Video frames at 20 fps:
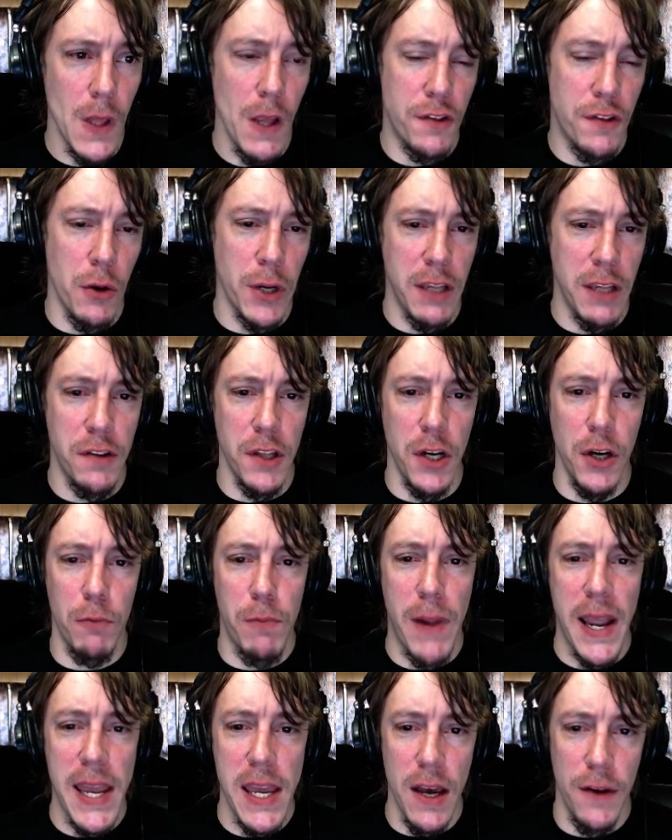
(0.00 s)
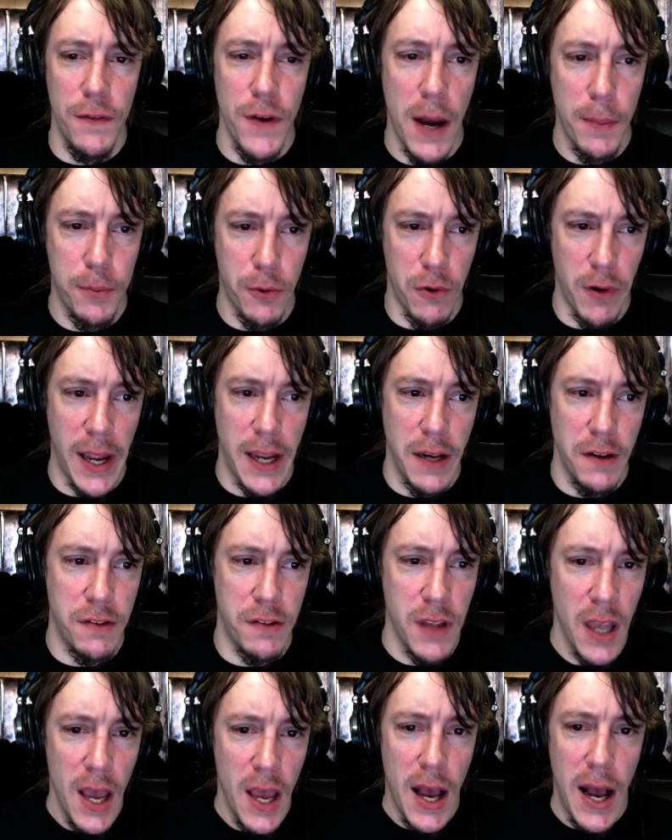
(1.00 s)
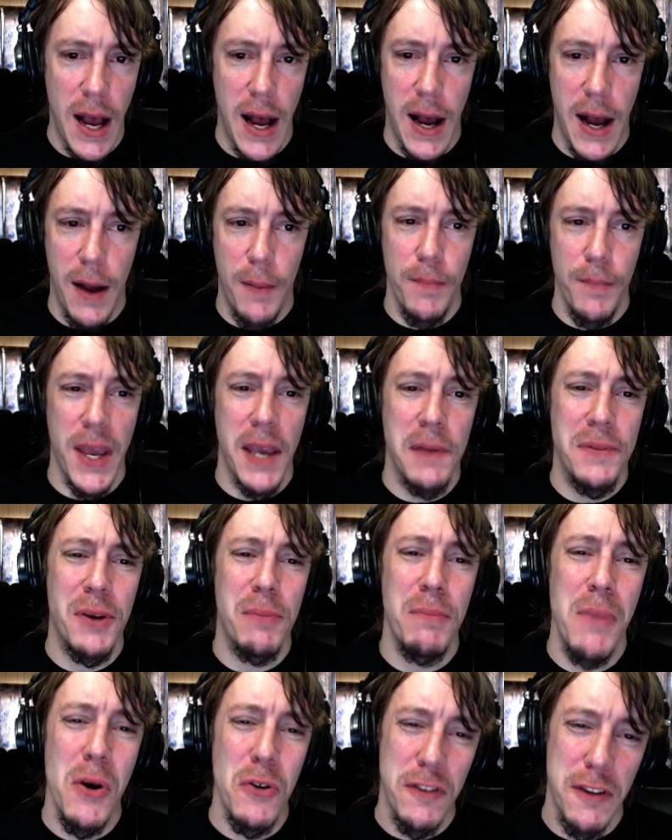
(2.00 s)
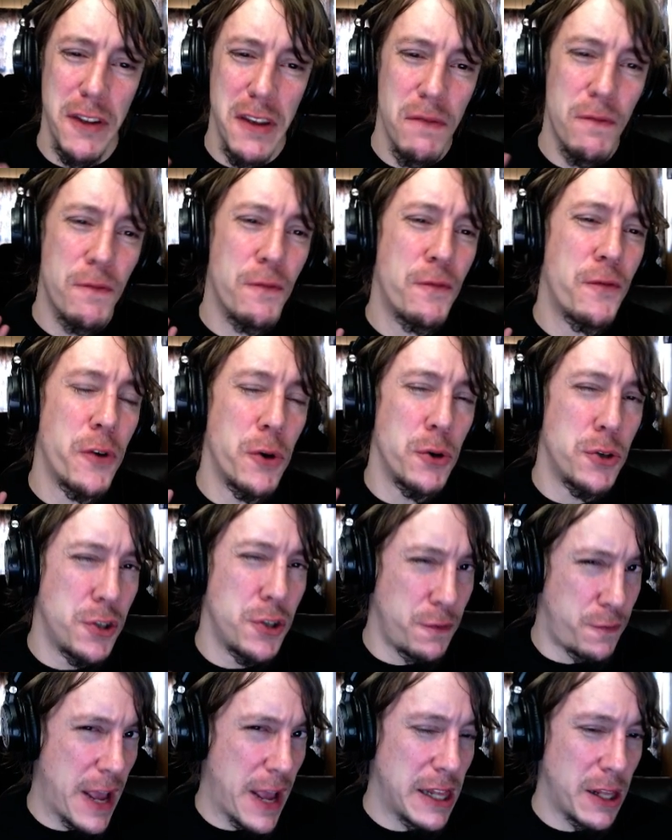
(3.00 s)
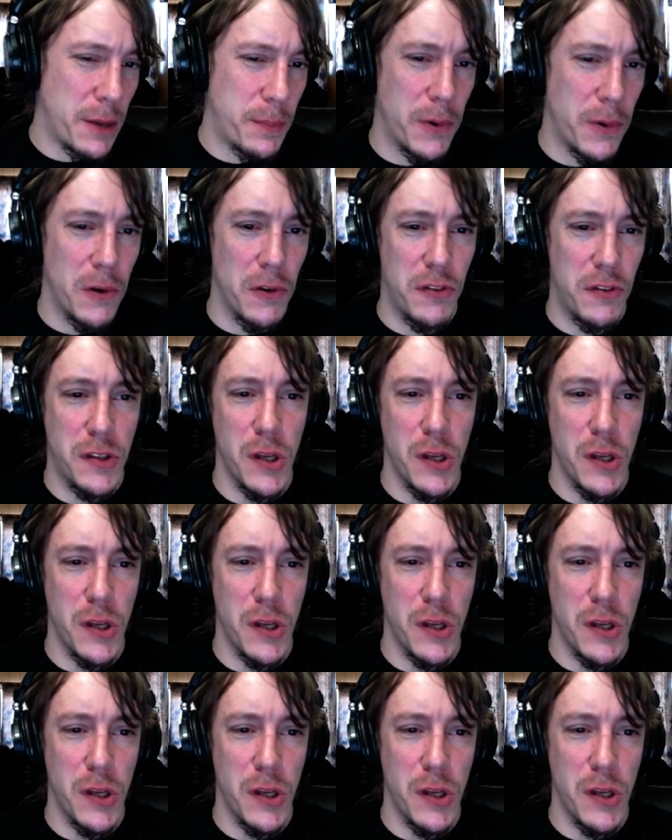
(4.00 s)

So it gives an array of upgrades, um, and they're mostly for developers.